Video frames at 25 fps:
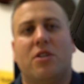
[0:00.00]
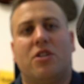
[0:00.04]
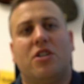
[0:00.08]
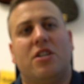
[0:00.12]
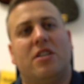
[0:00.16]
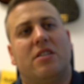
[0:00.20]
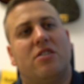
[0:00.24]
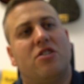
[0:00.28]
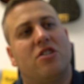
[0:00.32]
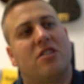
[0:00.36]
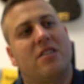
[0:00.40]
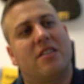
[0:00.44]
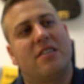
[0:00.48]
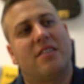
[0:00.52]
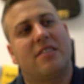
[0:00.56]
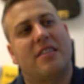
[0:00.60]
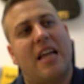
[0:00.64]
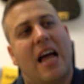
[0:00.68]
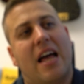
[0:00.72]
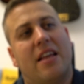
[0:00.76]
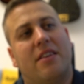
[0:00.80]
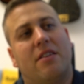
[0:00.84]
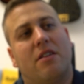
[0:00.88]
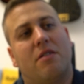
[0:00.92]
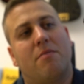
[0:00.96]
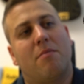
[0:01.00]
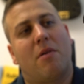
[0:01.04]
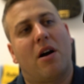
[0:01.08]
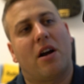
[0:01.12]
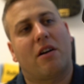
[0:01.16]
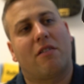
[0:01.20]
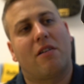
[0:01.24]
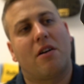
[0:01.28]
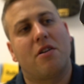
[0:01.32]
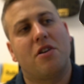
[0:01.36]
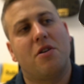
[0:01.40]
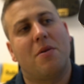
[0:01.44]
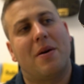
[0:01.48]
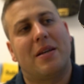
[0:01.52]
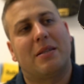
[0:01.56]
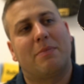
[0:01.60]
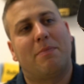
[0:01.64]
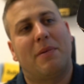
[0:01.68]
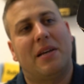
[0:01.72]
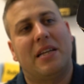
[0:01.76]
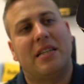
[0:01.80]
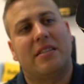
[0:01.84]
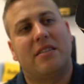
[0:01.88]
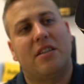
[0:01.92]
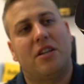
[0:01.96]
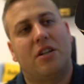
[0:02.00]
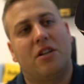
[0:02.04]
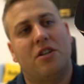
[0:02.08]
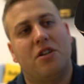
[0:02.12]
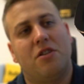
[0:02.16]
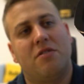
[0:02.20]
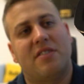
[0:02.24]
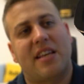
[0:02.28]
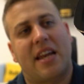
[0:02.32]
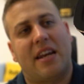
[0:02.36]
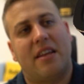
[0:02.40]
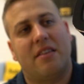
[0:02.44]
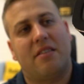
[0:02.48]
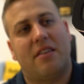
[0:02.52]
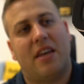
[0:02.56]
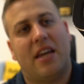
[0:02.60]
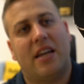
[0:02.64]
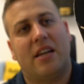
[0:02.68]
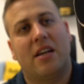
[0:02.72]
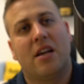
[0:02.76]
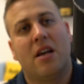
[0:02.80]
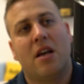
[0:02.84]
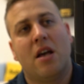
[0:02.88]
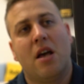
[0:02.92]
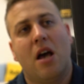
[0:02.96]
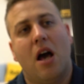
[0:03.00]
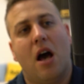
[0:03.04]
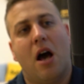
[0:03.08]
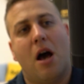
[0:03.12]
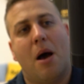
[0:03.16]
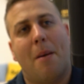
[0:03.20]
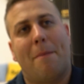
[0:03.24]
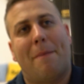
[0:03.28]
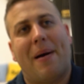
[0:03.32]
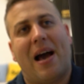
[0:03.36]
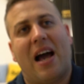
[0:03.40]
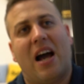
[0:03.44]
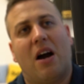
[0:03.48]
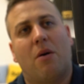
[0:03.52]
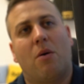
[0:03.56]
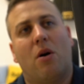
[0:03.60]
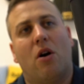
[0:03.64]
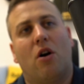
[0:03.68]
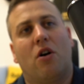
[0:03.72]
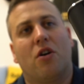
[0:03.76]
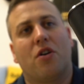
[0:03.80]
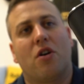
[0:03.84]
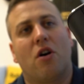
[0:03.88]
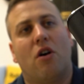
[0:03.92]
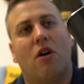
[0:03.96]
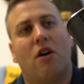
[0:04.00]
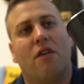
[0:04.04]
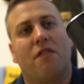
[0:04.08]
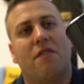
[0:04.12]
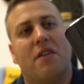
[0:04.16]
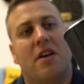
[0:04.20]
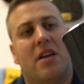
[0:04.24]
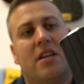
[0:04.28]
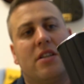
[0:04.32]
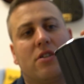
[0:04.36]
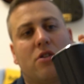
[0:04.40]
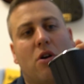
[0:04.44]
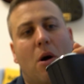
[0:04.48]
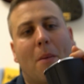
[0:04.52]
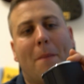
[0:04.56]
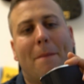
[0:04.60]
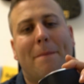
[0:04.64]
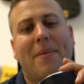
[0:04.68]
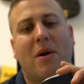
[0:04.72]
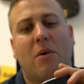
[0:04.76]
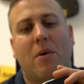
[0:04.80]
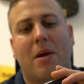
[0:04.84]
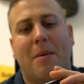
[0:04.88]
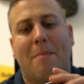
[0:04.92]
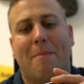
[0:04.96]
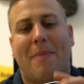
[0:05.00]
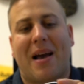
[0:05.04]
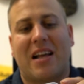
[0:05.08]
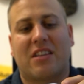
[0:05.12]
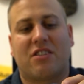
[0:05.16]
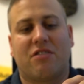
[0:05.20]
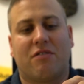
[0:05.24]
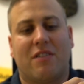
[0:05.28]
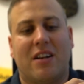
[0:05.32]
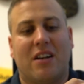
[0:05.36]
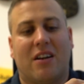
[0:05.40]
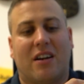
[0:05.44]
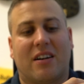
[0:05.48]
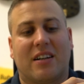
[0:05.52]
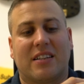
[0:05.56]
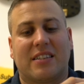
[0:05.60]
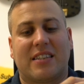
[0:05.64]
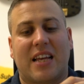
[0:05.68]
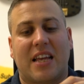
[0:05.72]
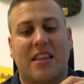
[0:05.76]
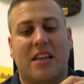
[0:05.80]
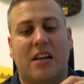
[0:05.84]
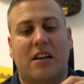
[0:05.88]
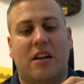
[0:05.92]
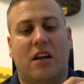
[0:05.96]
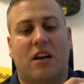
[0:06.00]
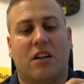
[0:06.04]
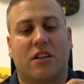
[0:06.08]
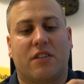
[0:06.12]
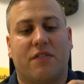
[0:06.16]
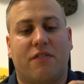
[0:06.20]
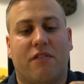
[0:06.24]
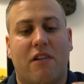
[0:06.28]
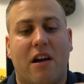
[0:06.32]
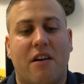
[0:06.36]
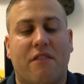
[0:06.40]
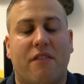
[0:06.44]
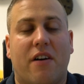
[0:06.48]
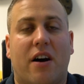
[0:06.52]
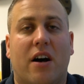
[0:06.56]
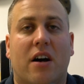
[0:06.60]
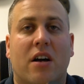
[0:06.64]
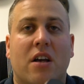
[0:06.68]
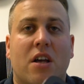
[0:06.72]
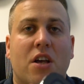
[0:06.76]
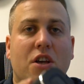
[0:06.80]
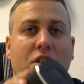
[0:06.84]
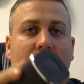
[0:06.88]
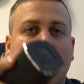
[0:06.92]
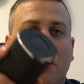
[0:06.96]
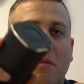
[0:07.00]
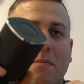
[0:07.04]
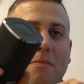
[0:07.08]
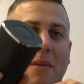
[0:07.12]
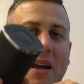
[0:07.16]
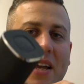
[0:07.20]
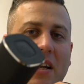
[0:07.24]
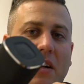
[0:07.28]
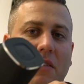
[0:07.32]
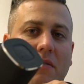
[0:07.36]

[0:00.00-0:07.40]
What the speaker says: is just a standard micro USB, so you can use anything. Power on off. It's got a built-in battery, like I say, that lasts forever. You can make and